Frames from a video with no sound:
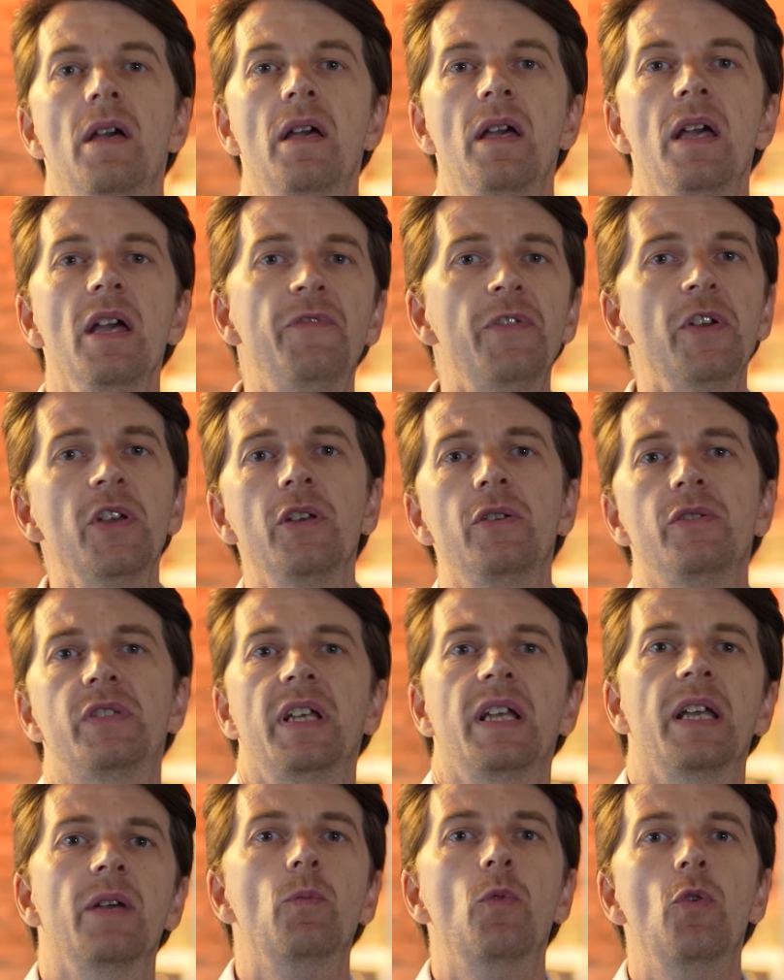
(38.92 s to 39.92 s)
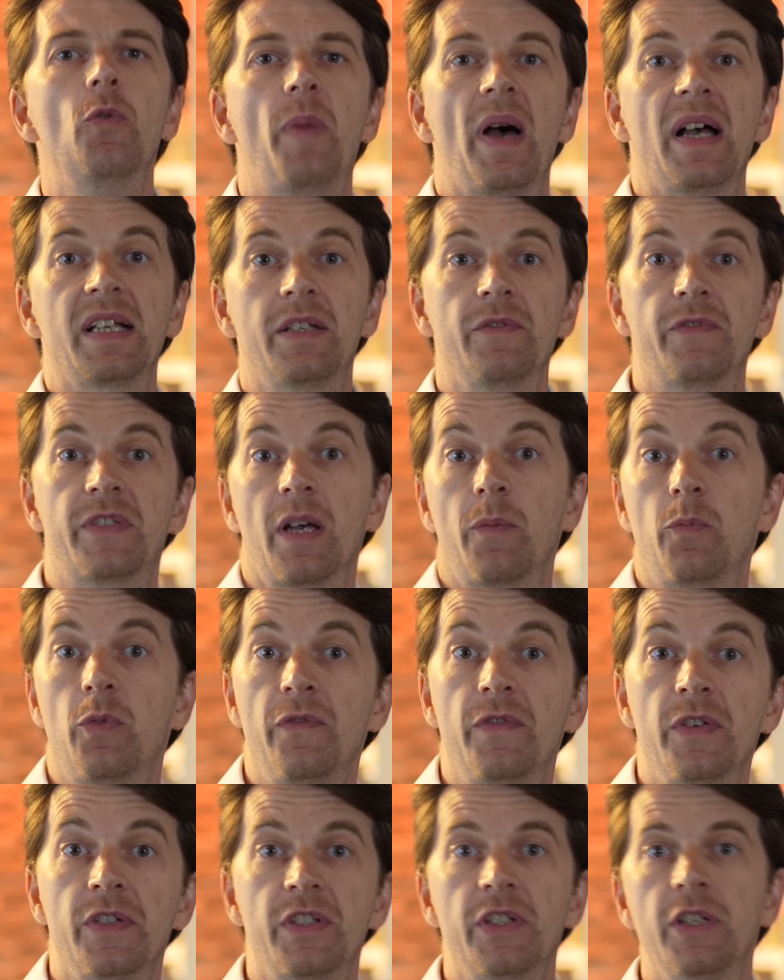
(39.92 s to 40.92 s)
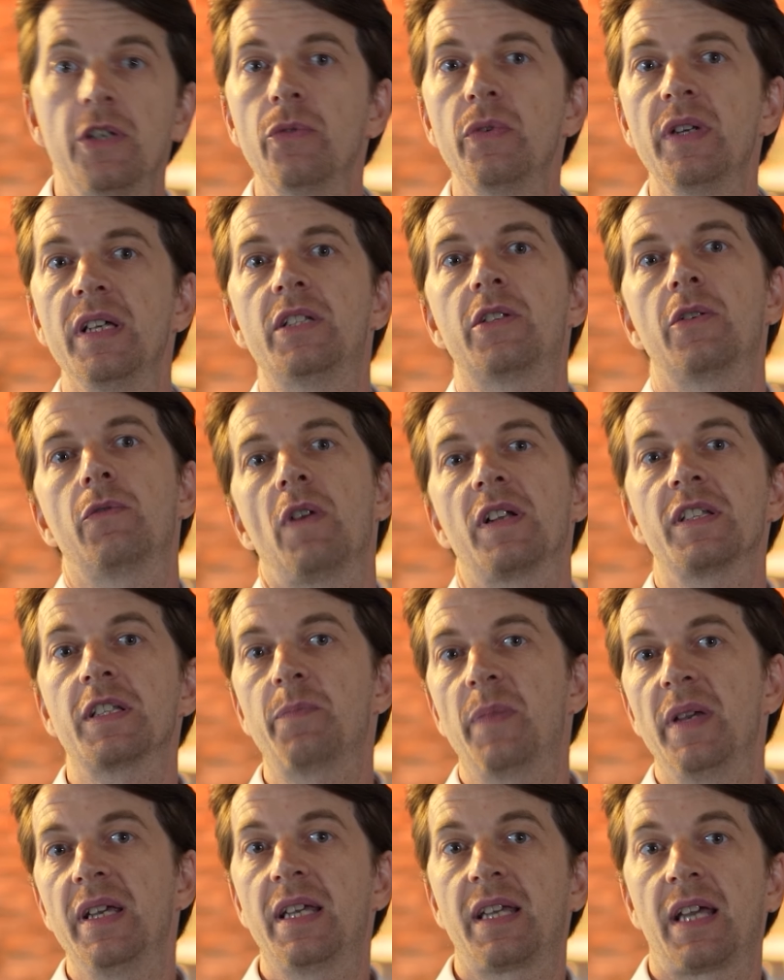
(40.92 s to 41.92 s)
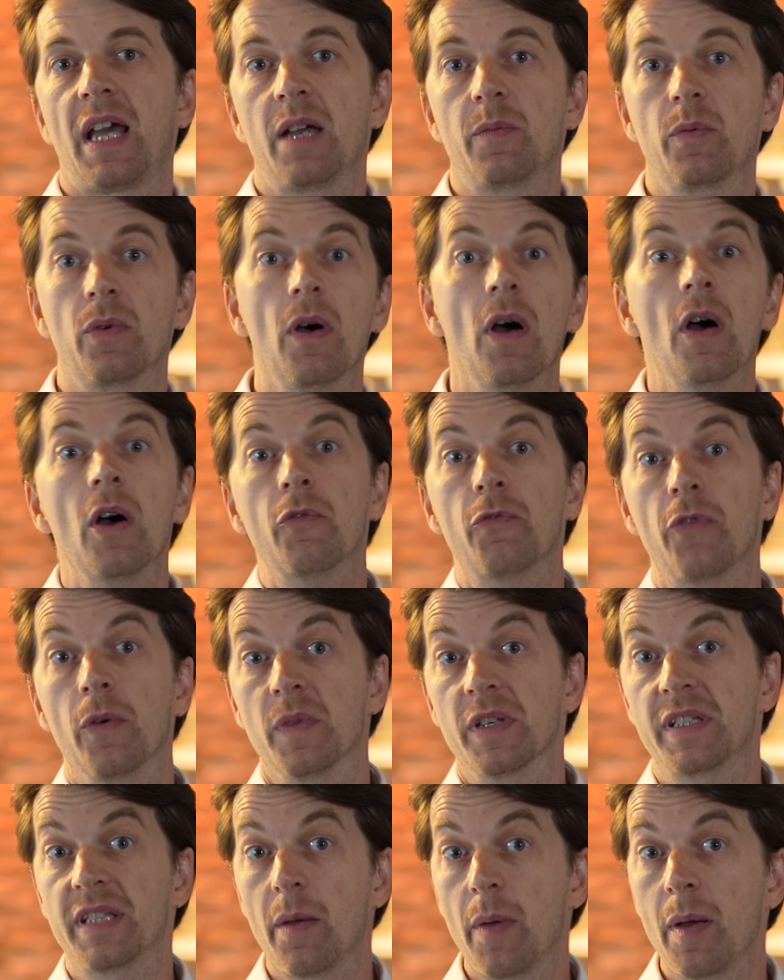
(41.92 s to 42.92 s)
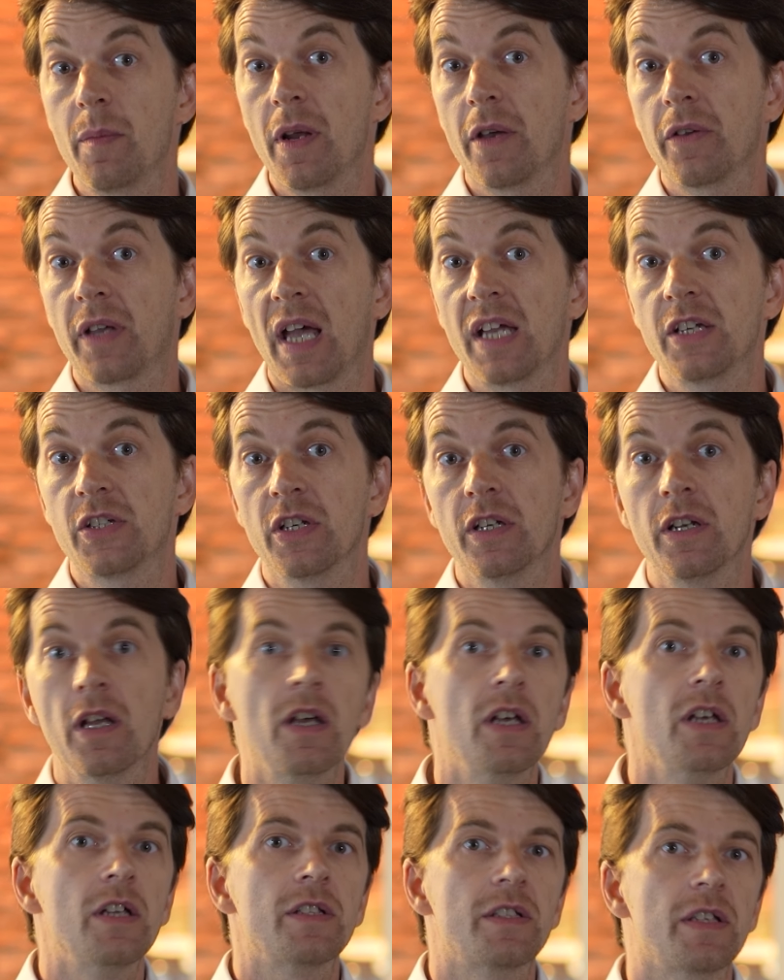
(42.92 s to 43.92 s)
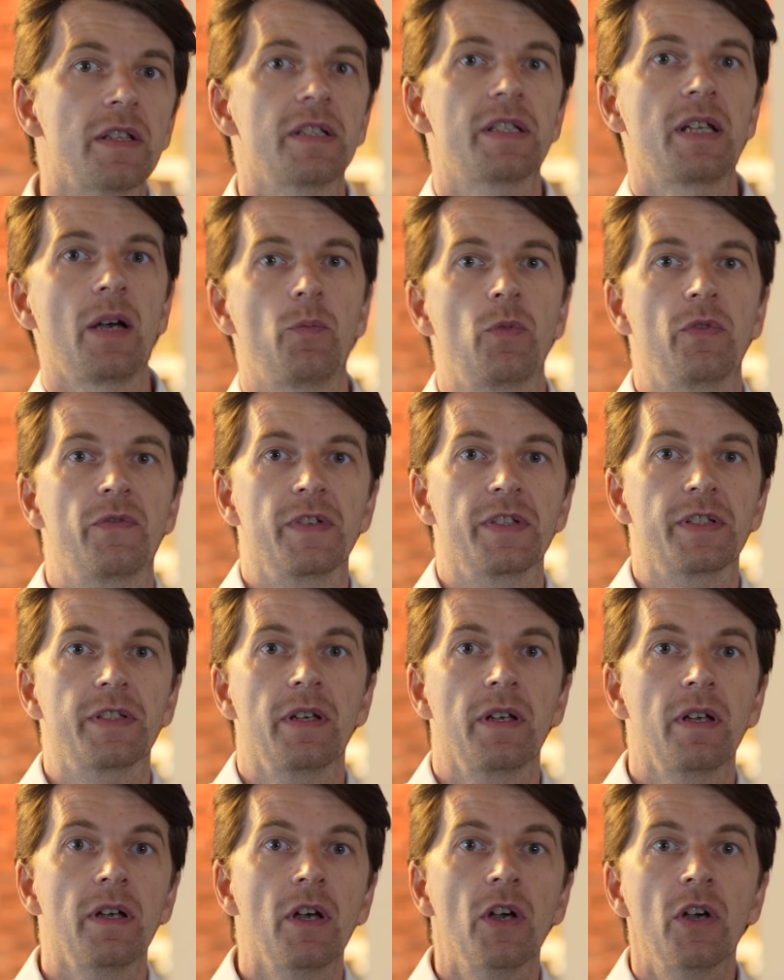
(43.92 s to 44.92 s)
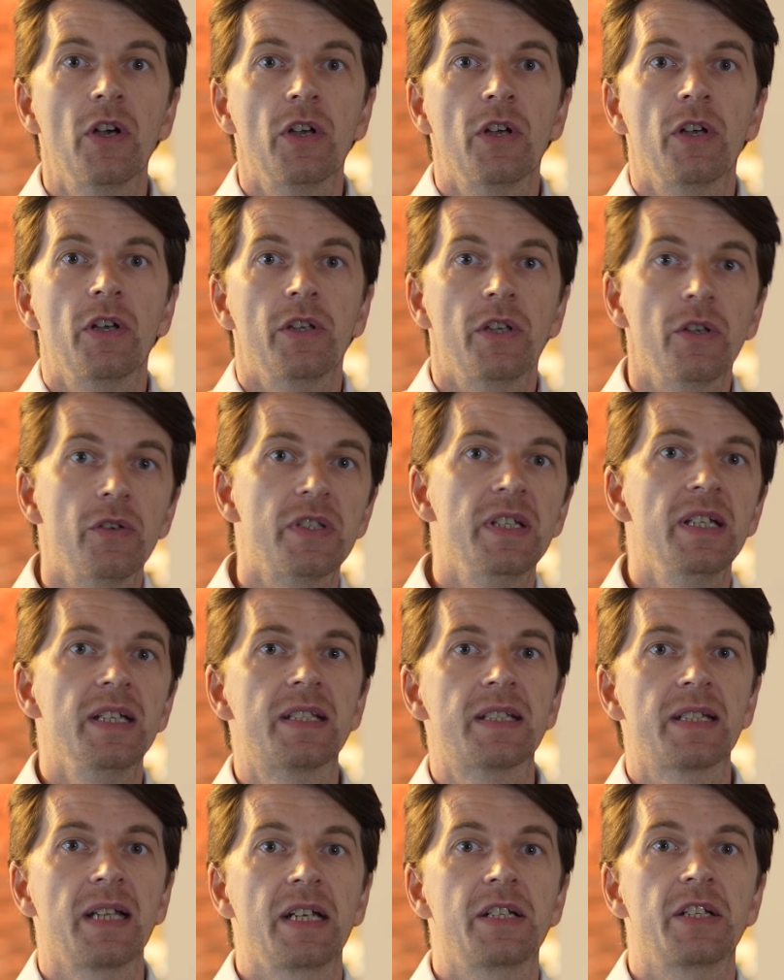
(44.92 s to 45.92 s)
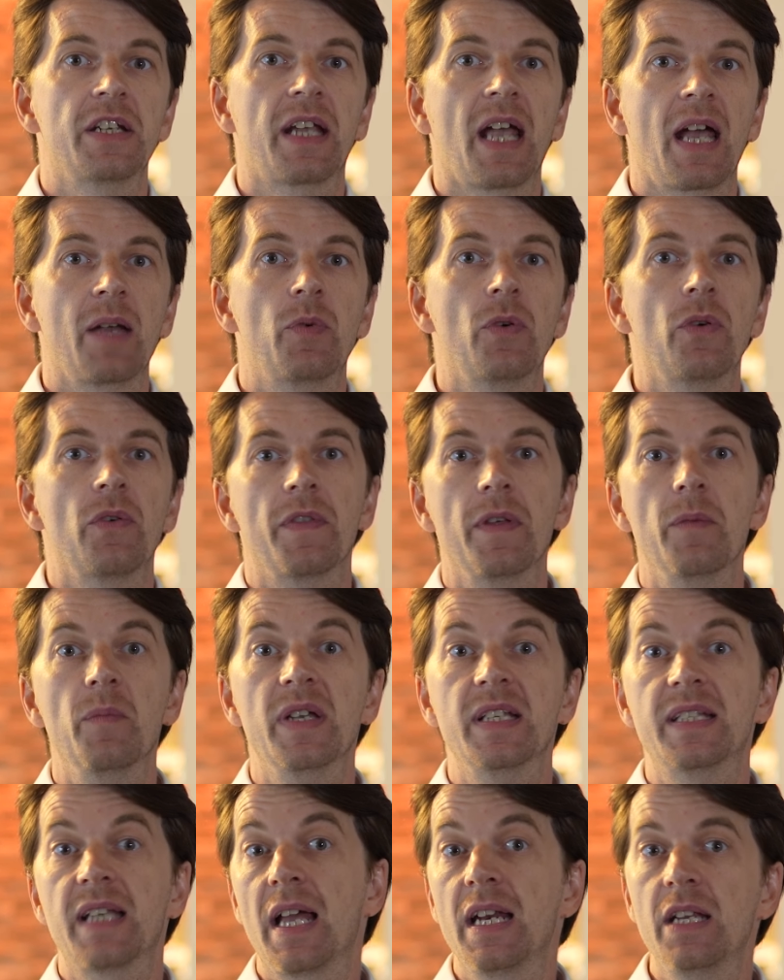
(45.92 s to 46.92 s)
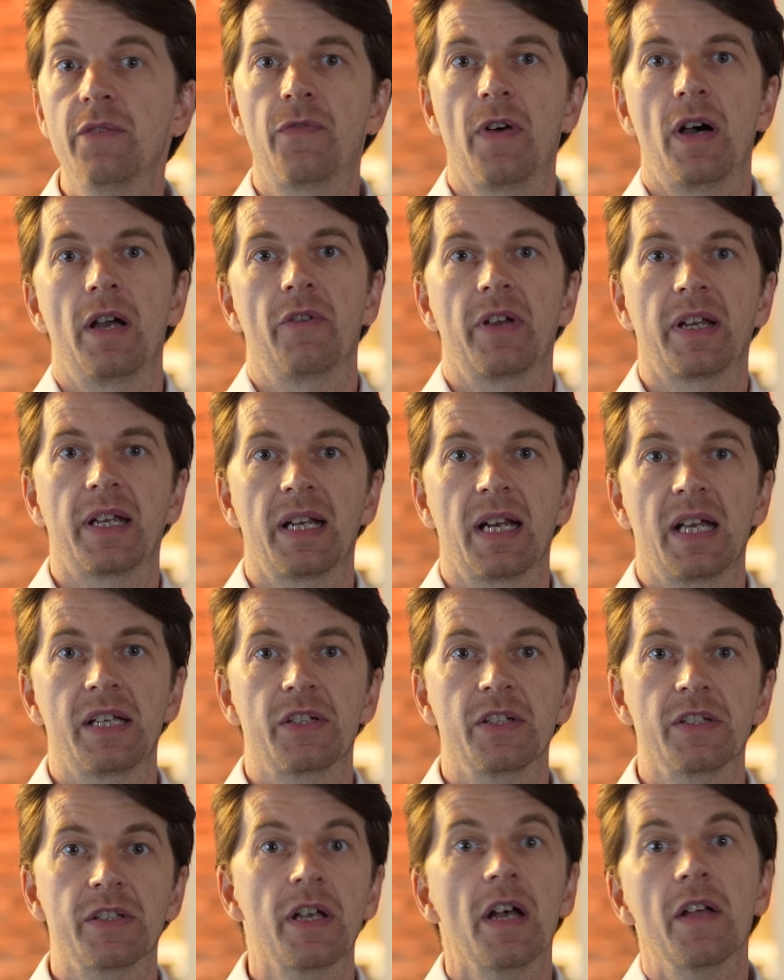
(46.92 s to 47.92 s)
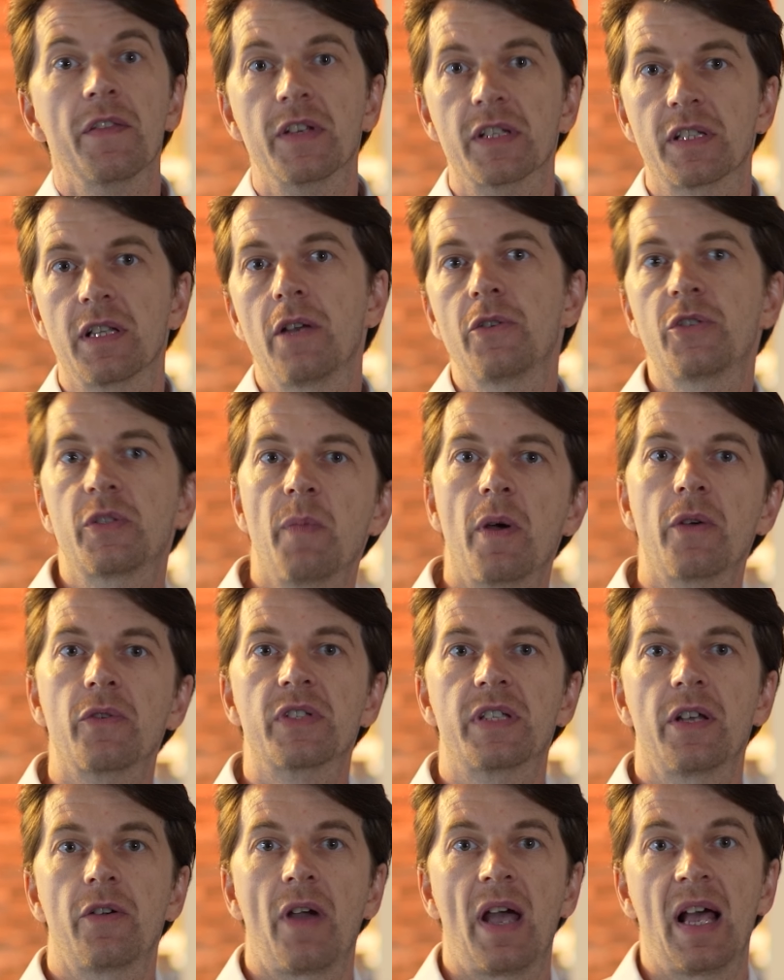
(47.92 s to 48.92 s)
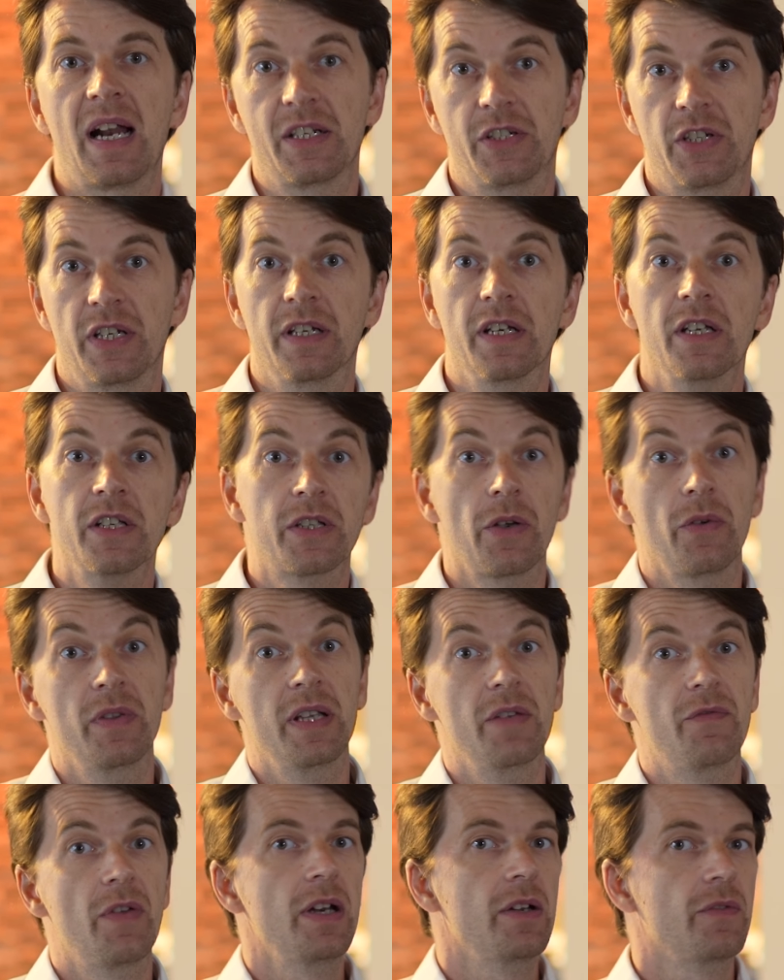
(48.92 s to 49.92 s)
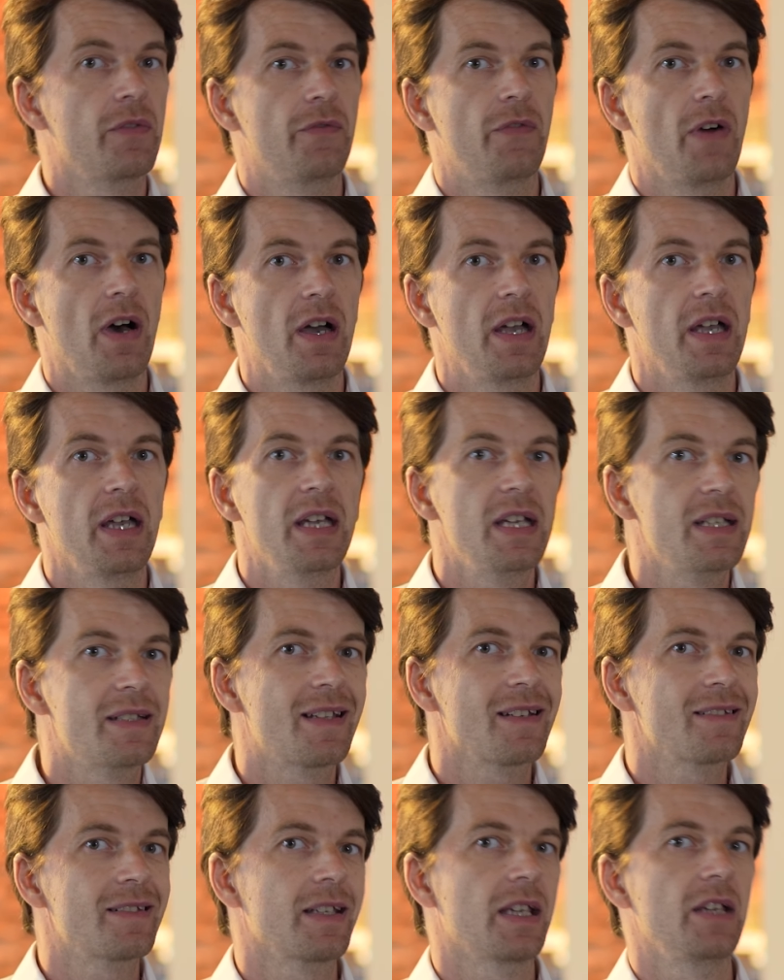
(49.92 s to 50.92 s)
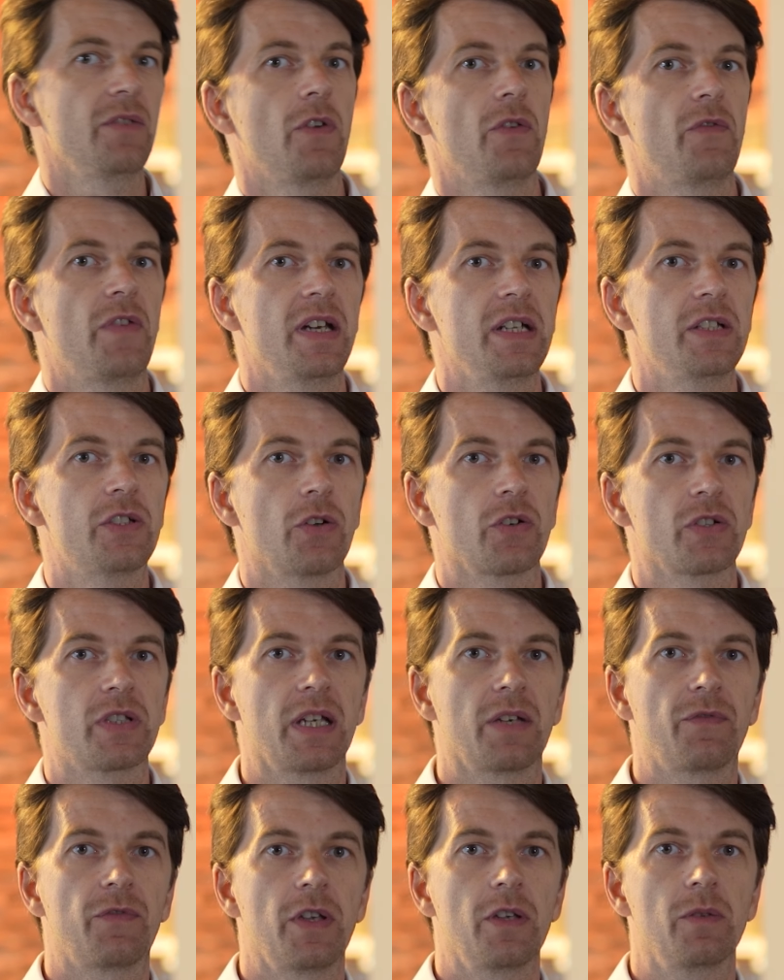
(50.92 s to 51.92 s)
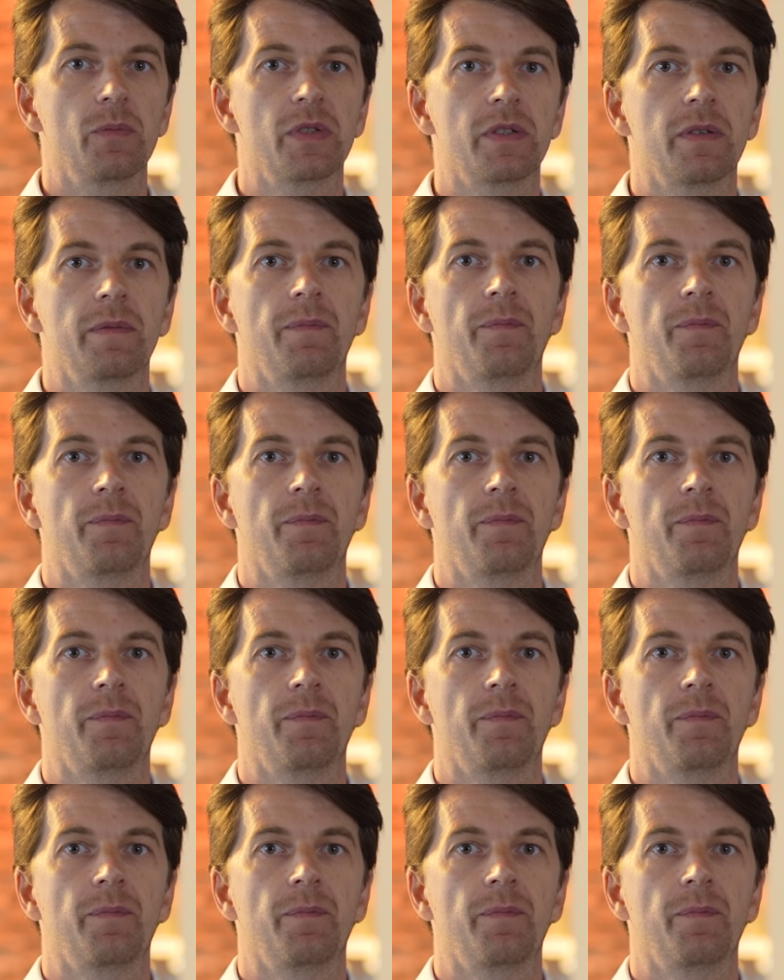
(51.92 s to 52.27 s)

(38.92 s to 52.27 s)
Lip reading: If you're using in-wall passive subwoofers, you'll need to run speaker cable from the sub-amp location to the subwoofers. Use an installation cable that meets any fire regulations that's low smoke, zero halogen, so in the event of a fire, it doesn't give off any toxic fumes.